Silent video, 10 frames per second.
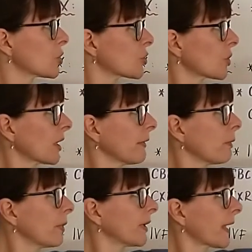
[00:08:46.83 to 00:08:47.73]
Certainly
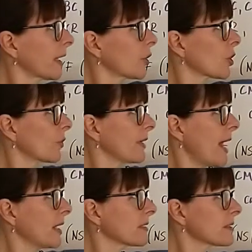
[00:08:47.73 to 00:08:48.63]
we want to get a
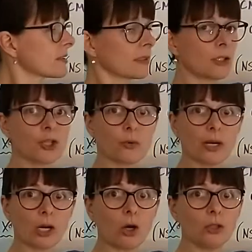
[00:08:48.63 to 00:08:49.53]
urinalysis and the
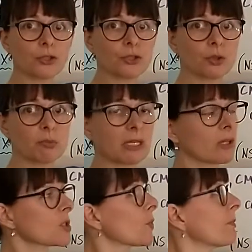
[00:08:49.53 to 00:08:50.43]
urine culture
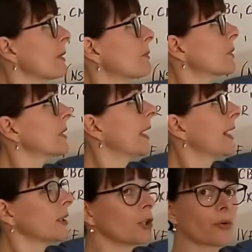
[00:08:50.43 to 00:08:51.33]
because remember
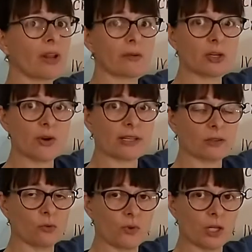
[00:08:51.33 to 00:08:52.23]
that urinary
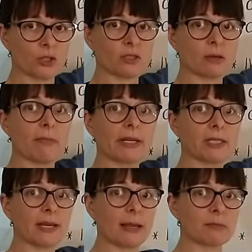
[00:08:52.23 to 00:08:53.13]
tract infections are
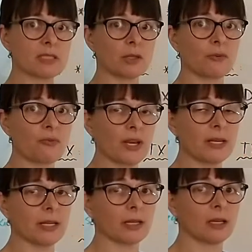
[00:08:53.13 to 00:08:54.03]
many times the
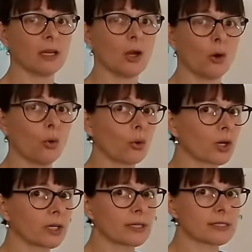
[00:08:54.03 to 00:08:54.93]
offending
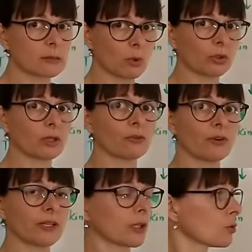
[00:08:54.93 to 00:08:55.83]
organism or the
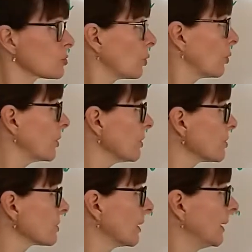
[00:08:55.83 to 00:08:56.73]
offending
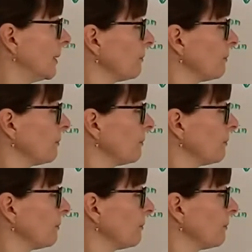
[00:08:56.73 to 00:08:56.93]
source.